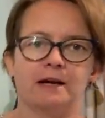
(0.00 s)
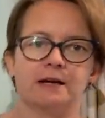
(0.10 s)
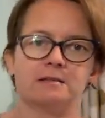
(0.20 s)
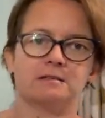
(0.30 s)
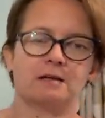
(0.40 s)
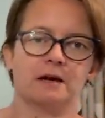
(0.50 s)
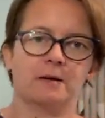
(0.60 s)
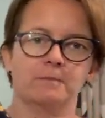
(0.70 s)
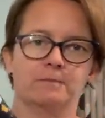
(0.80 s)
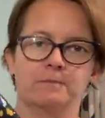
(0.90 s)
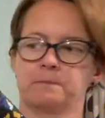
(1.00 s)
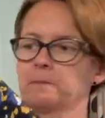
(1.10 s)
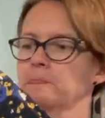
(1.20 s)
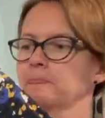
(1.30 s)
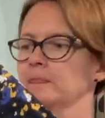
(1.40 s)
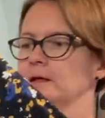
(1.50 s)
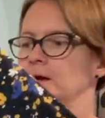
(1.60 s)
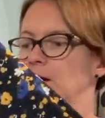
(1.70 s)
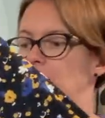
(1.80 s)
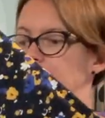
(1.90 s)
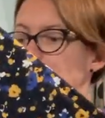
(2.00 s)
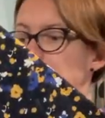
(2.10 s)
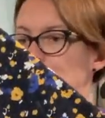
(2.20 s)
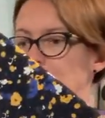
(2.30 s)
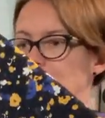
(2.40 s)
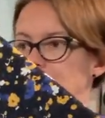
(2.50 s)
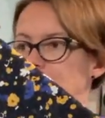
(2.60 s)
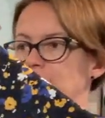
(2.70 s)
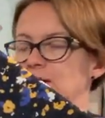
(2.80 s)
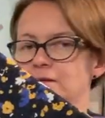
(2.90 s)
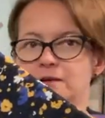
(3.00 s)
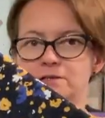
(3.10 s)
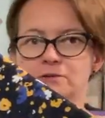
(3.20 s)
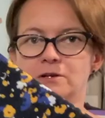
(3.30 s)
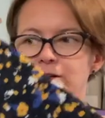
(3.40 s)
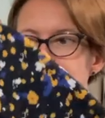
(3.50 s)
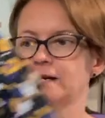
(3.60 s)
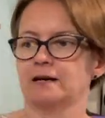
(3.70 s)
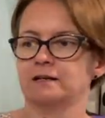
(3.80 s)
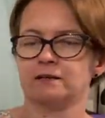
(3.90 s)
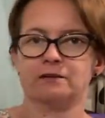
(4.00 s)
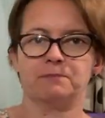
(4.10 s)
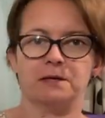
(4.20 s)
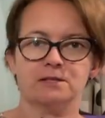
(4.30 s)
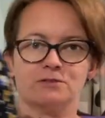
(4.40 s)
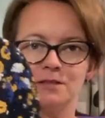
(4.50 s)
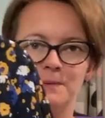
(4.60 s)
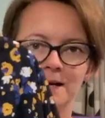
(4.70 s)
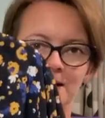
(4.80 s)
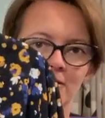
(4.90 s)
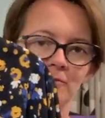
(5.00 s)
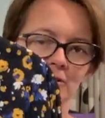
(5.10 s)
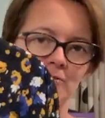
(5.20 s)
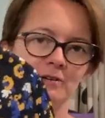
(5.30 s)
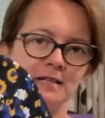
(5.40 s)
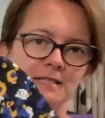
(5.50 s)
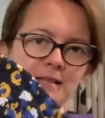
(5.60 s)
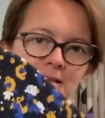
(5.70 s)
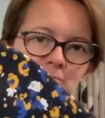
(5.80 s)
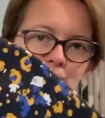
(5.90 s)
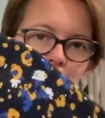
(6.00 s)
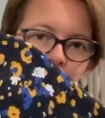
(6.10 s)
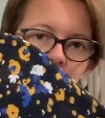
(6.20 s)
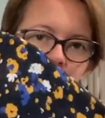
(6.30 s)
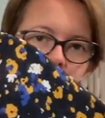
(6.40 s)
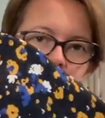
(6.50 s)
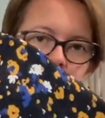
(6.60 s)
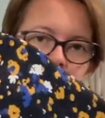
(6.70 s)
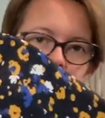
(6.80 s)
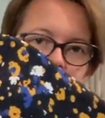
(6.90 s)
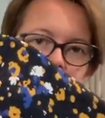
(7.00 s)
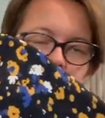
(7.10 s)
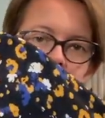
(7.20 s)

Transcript: It's, um, I'm very proud of it. I do like it. You know, the buttons on the back go so nicely. They're bright yellow, lovely.